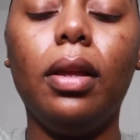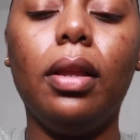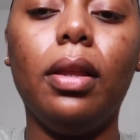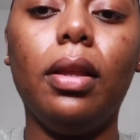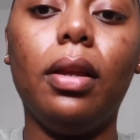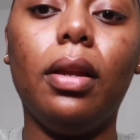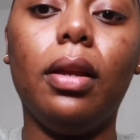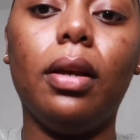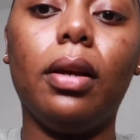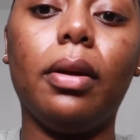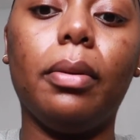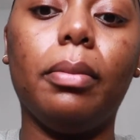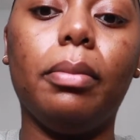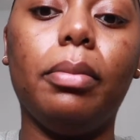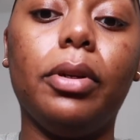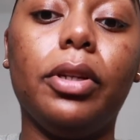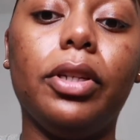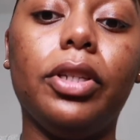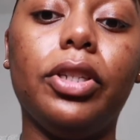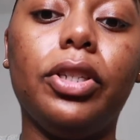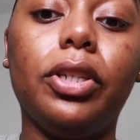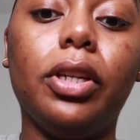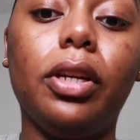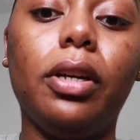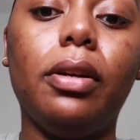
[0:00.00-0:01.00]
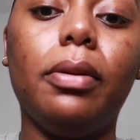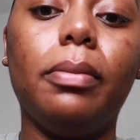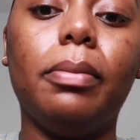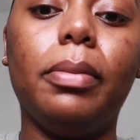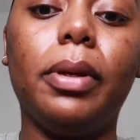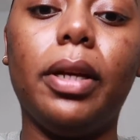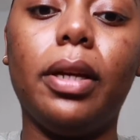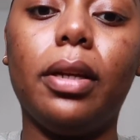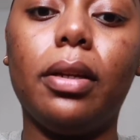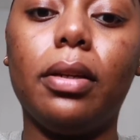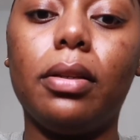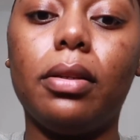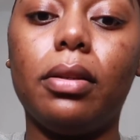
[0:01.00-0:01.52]
then I can push y'all
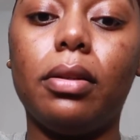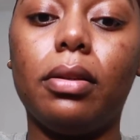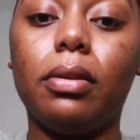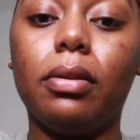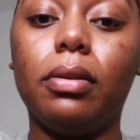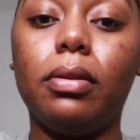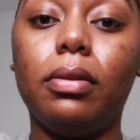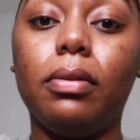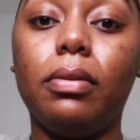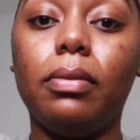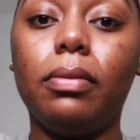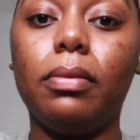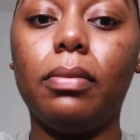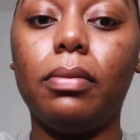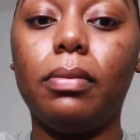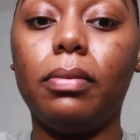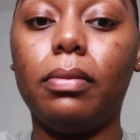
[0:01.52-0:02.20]
back some.